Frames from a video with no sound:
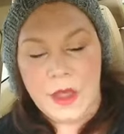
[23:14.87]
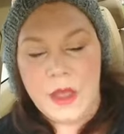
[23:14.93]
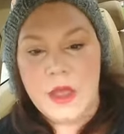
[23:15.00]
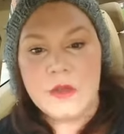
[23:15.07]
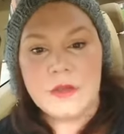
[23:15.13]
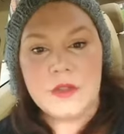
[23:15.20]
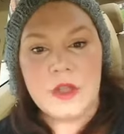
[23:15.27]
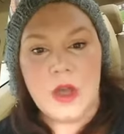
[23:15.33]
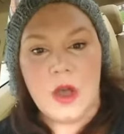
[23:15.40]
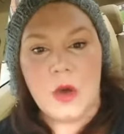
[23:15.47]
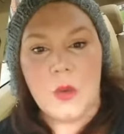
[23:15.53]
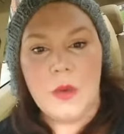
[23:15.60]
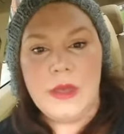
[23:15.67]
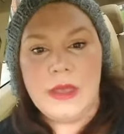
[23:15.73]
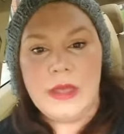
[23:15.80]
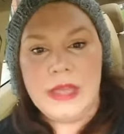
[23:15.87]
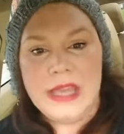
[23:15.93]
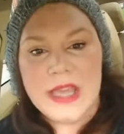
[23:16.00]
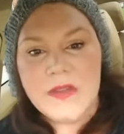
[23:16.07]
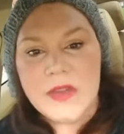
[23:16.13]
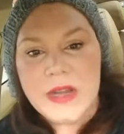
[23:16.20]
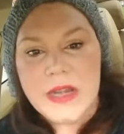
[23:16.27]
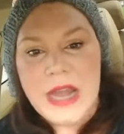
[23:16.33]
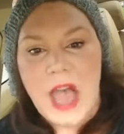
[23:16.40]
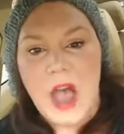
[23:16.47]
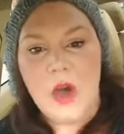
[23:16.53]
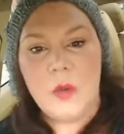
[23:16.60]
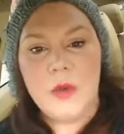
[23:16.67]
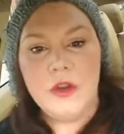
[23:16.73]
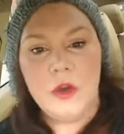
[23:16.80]
So even now
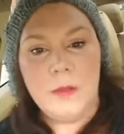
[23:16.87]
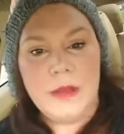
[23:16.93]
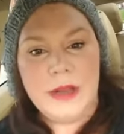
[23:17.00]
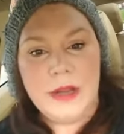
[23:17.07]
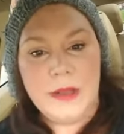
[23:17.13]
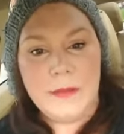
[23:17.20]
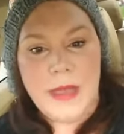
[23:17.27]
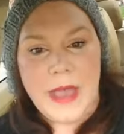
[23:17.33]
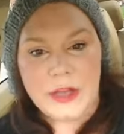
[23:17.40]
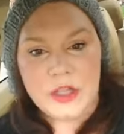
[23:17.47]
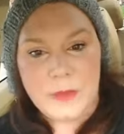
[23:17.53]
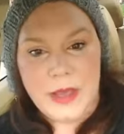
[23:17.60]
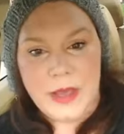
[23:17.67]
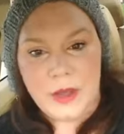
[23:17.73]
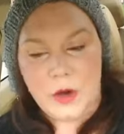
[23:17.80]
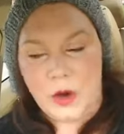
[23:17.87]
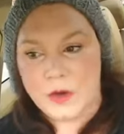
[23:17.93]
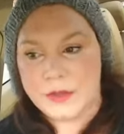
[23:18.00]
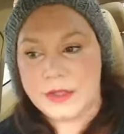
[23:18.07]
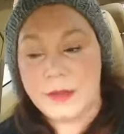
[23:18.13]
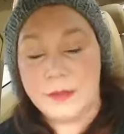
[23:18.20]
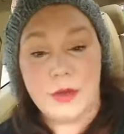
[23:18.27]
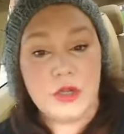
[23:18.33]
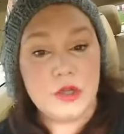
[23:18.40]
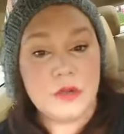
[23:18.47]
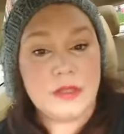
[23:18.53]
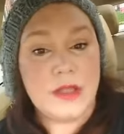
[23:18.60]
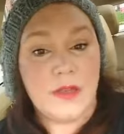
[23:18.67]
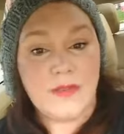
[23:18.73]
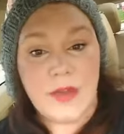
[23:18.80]
when you're meeting matchmakers, and put
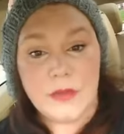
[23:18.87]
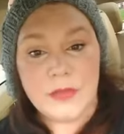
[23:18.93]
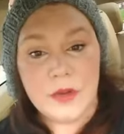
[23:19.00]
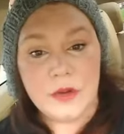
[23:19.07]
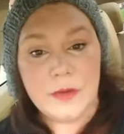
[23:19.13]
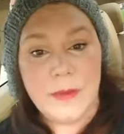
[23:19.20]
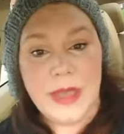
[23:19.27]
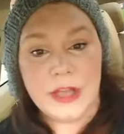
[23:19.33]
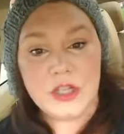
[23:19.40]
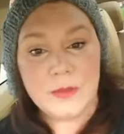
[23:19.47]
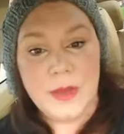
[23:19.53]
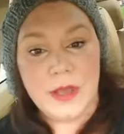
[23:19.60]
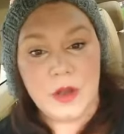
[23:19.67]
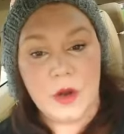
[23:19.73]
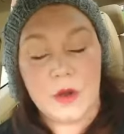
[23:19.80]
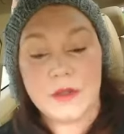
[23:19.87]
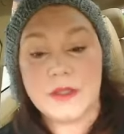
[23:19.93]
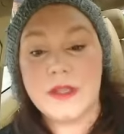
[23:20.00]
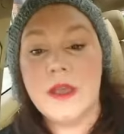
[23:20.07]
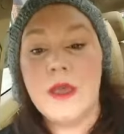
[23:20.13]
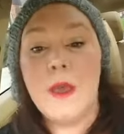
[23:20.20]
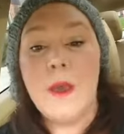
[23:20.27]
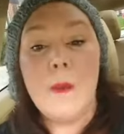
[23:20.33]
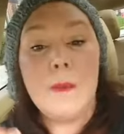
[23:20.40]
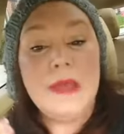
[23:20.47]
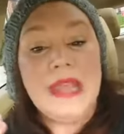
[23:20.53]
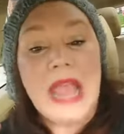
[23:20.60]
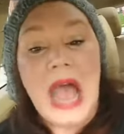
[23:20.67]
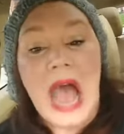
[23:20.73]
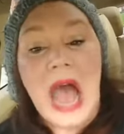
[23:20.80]
yourself out there to matchmakers,
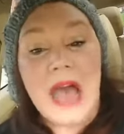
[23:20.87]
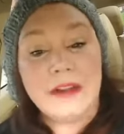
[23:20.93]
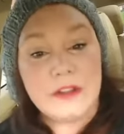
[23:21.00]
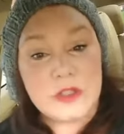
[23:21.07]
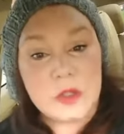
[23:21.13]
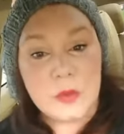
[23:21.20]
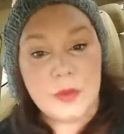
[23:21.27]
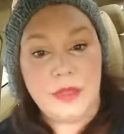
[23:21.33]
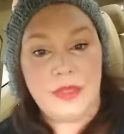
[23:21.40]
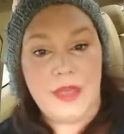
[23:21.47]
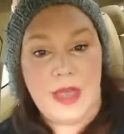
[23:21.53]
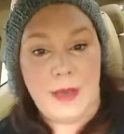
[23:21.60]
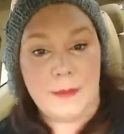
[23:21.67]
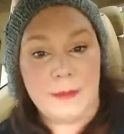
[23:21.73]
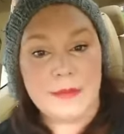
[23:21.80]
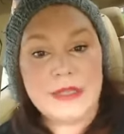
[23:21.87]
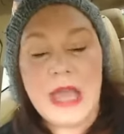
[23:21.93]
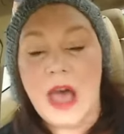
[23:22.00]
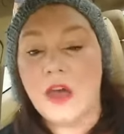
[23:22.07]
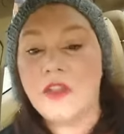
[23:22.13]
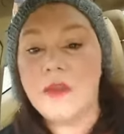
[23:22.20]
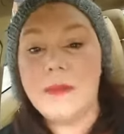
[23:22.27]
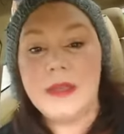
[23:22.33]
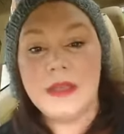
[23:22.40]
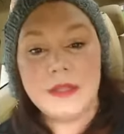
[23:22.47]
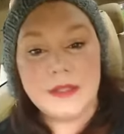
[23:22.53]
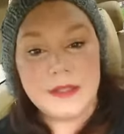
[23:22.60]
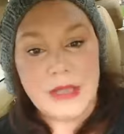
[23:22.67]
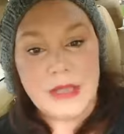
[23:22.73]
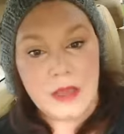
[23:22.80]
be honest with them. Tell them
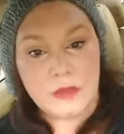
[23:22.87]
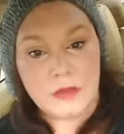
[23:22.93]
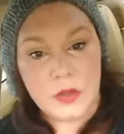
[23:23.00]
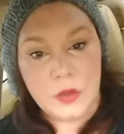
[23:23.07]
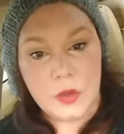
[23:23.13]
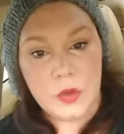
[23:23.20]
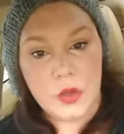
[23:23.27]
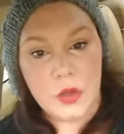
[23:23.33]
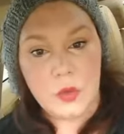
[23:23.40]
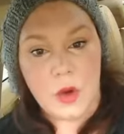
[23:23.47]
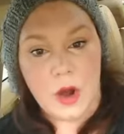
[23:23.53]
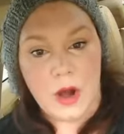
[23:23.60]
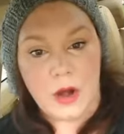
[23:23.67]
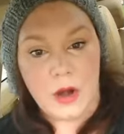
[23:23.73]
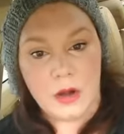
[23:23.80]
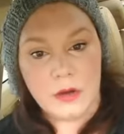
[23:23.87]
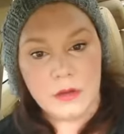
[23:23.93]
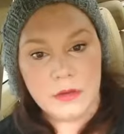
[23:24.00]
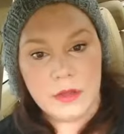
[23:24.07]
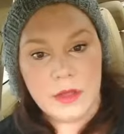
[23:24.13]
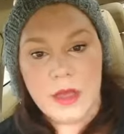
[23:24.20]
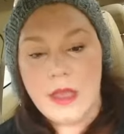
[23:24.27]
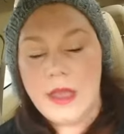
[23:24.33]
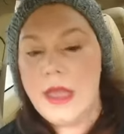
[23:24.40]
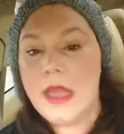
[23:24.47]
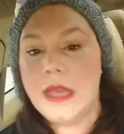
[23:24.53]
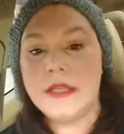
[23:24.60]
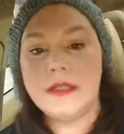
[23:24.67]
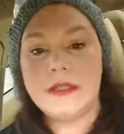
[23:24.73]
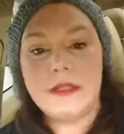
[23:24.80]
exactly who you are and
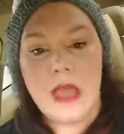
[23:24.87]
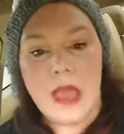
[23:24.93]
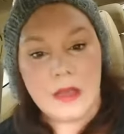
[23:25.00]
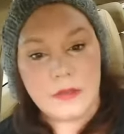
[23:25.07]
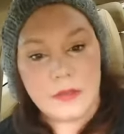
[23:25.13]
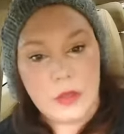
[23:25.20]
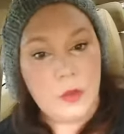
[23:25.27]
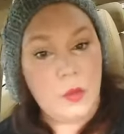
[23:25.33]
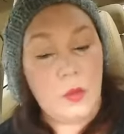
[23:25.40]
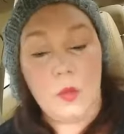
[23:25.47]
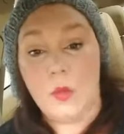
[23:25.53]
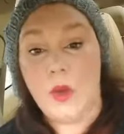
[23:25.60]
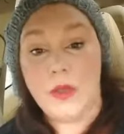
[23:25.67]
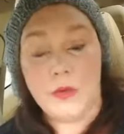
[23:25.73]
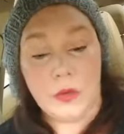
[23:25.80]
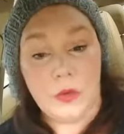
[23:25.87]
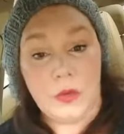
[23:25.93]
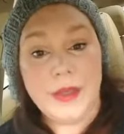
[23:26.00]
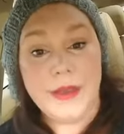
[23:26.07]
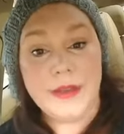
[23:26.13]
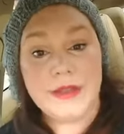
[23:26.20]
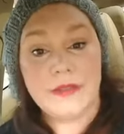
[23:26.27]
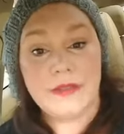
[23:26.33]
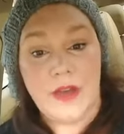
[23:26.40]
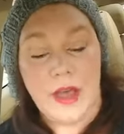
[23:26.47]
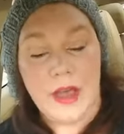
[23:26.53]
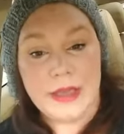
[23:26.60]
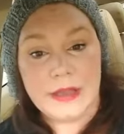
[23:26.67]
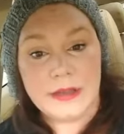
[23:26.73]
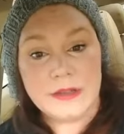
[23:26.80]
exactly what you're looking to
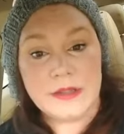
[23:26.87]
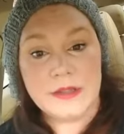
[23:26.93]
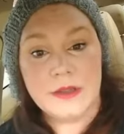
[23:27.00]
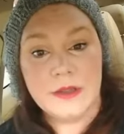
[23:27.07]
find.